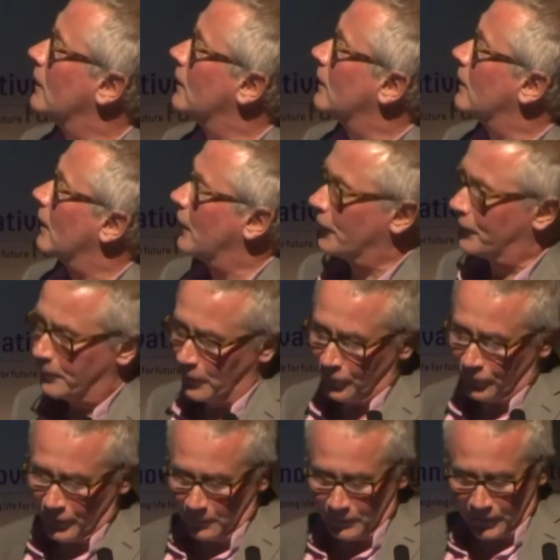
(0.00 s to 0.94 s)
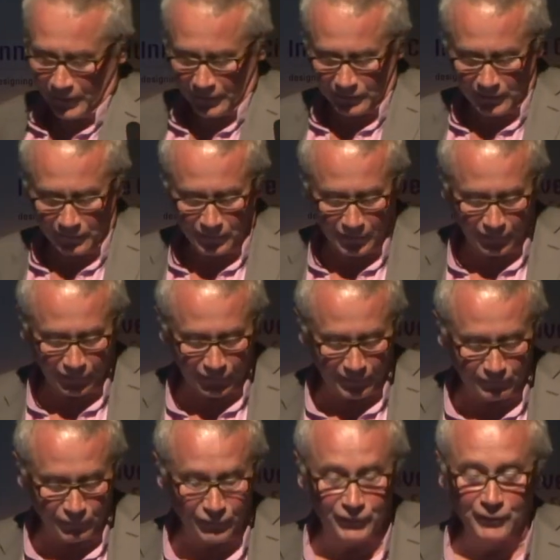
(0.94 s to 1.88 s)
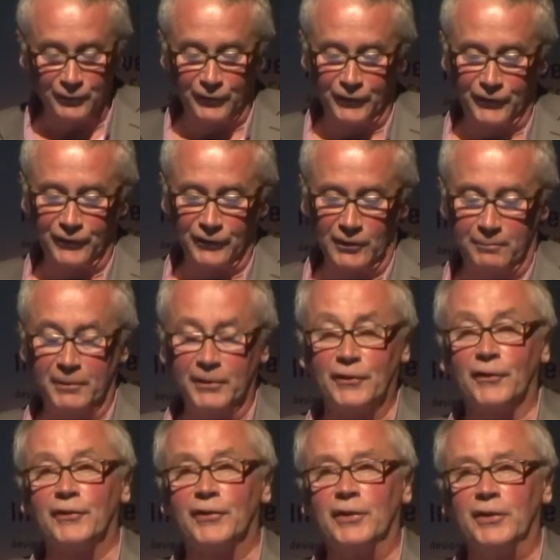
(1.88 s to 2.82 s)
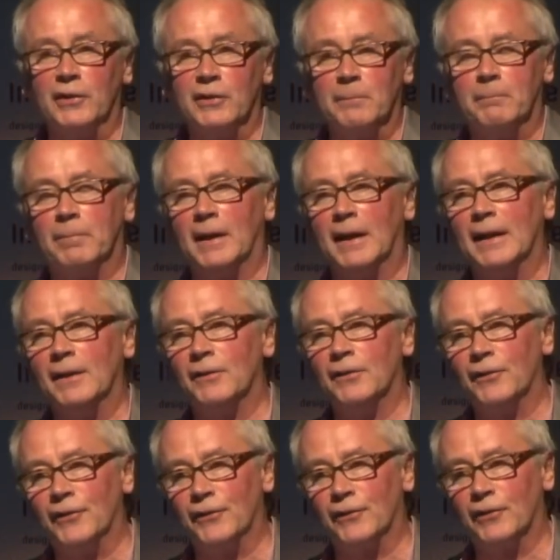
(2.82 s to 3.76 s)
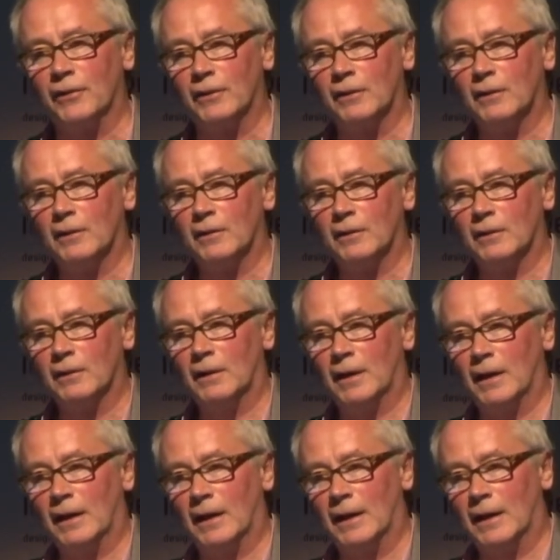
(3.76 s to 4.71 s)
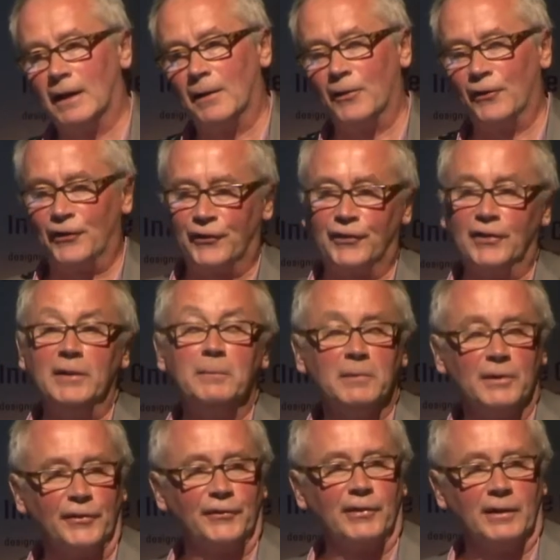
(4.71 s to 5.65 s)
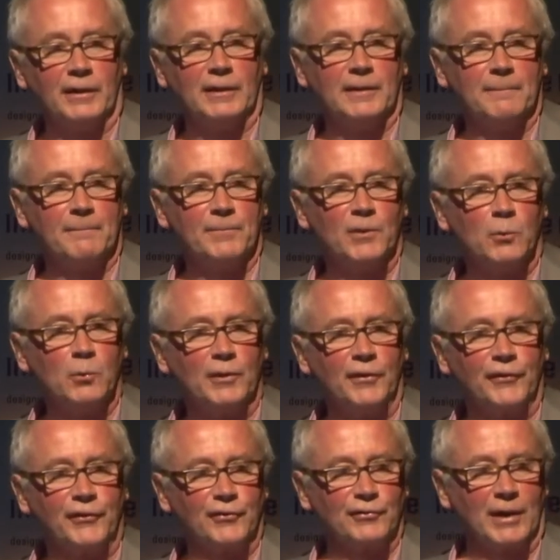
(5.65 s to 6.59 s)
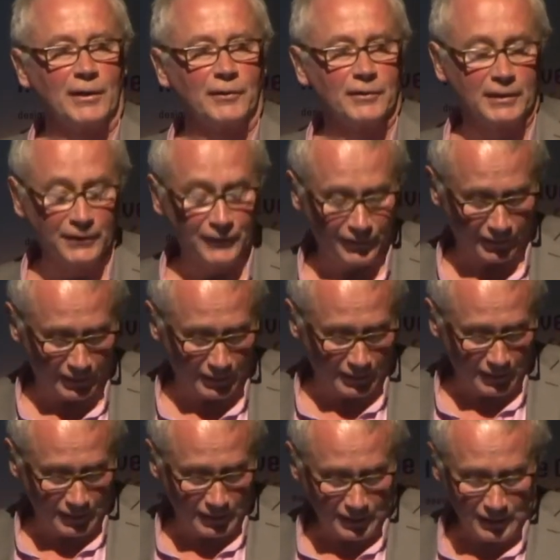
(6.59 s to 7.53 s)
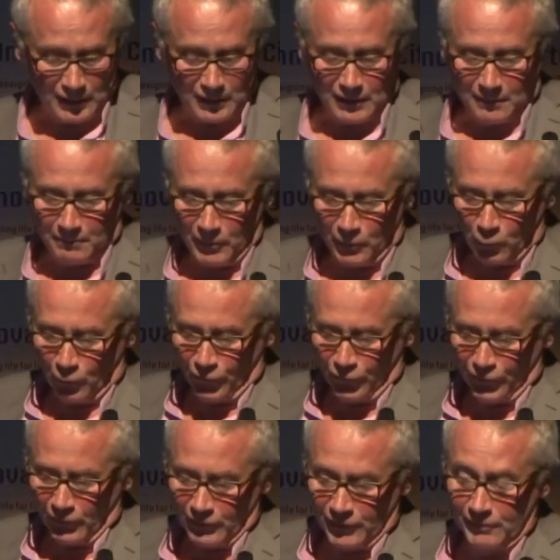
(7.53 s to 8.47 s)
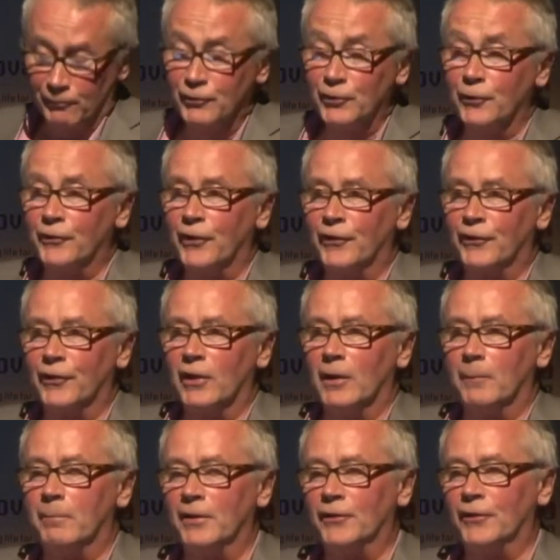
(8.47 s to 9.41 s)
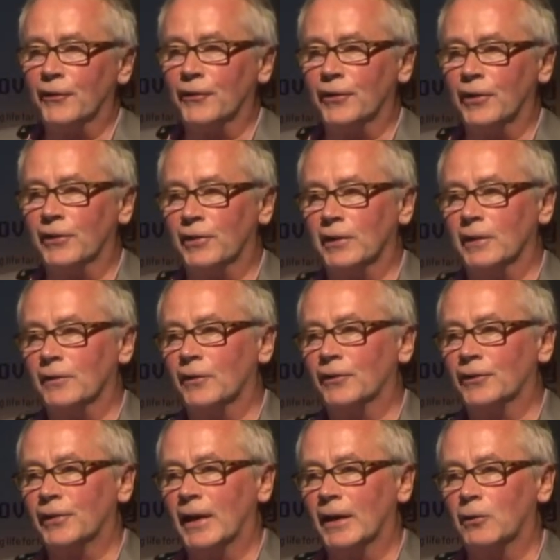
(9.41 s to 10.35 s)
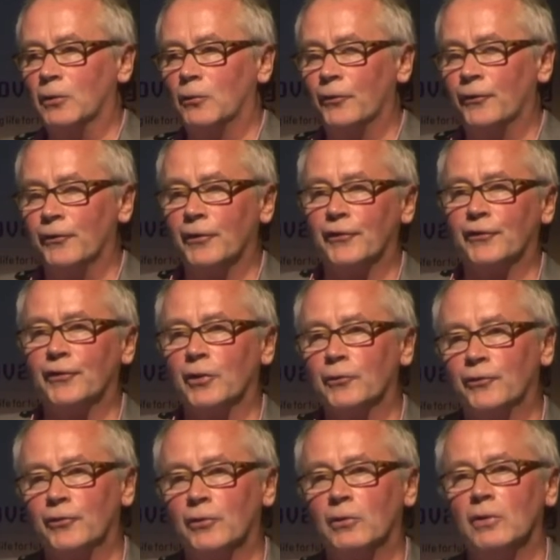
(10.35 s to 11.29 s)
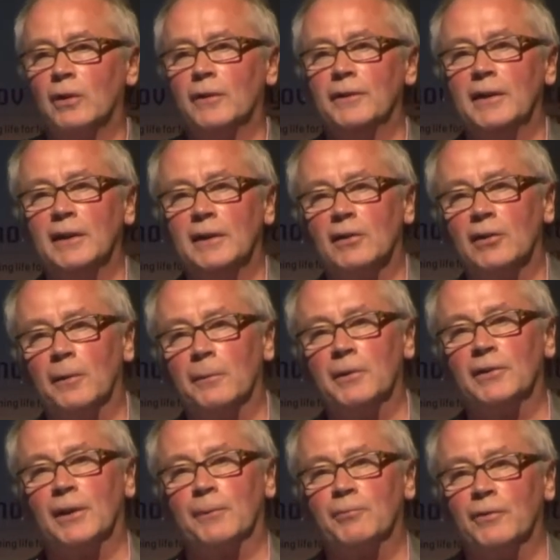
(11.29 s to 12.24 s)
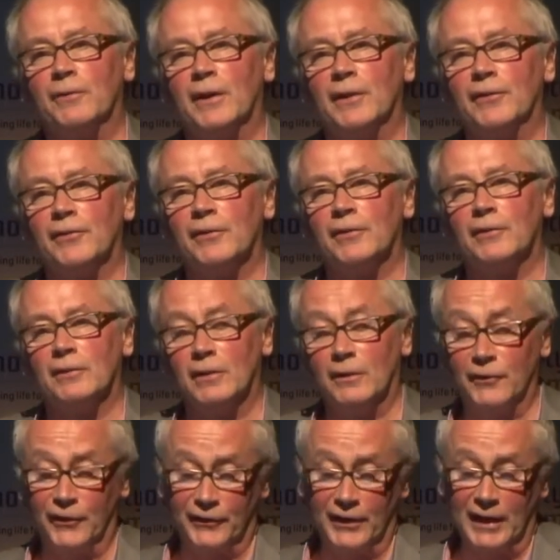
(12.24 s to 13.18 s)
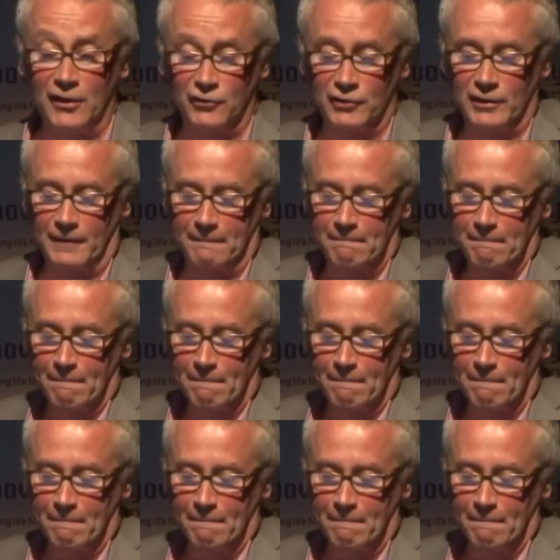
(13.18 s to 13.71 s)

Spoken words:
And I suppose the objective is to produce a piece of city that blends seamlessly with its surroundings, but also to produce a piece of city that tackles the social and the economic deprivation of its area